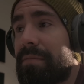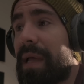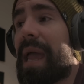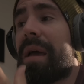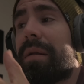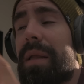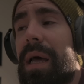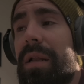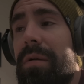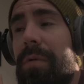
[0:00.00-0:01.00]
And it
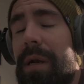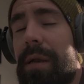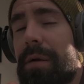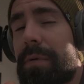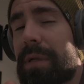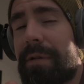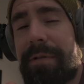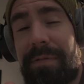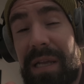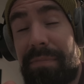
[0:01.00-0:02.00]
has to run in Unreal at
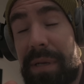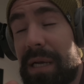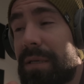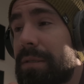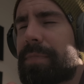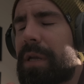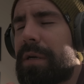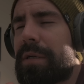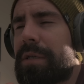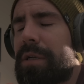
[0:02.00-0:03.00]
50 FPS.
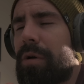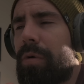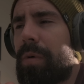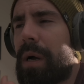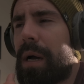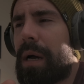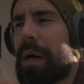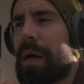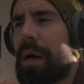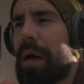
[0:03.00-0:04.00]
So
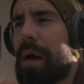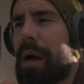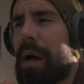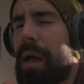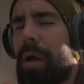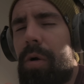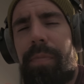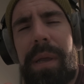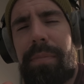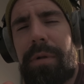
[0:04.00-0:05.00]
uh, I hope
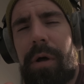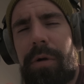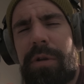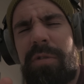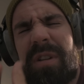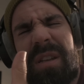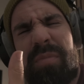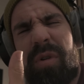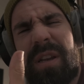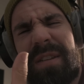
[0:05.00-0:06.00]
people aren't too
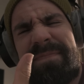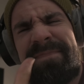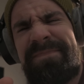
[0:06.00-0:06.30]
disappointed.